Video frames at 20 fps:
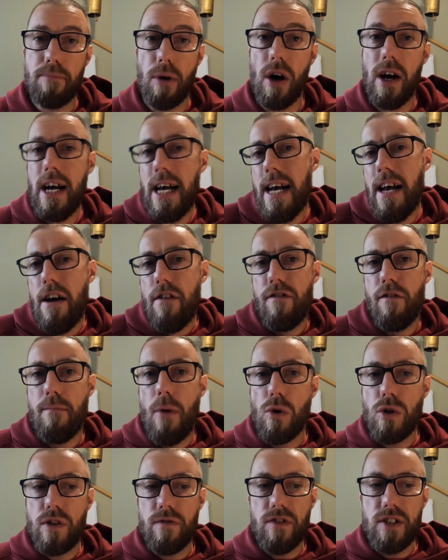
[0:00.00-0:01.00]
but for
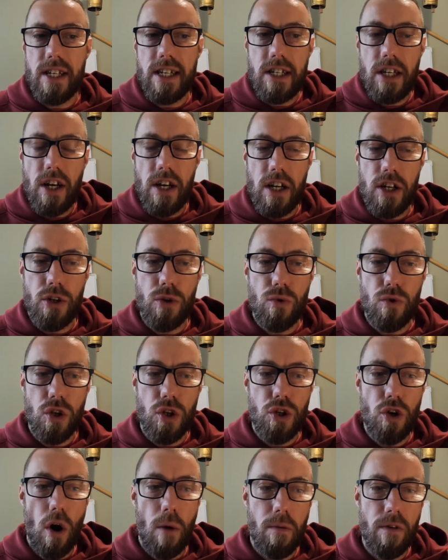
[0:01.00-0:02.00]
most of us it's going to do the
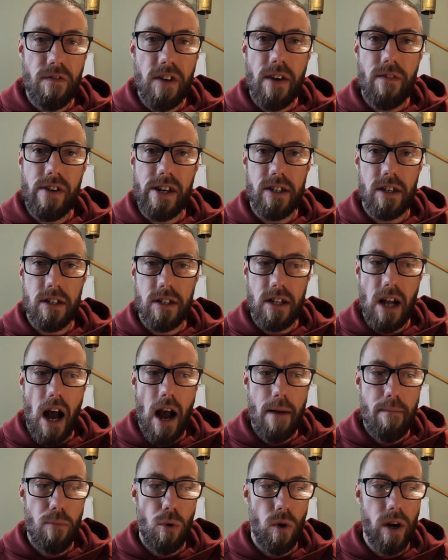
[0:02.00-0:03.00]
job of giving us a
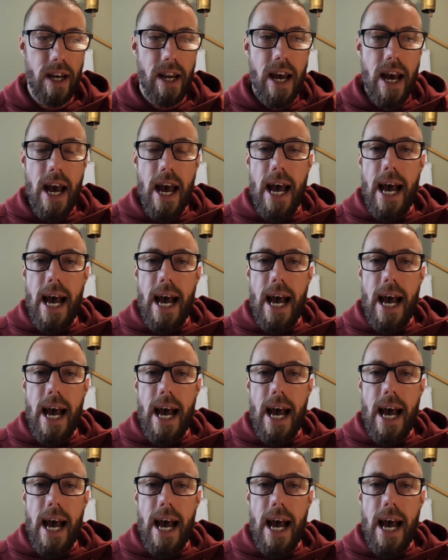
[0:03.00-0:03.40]
starting point,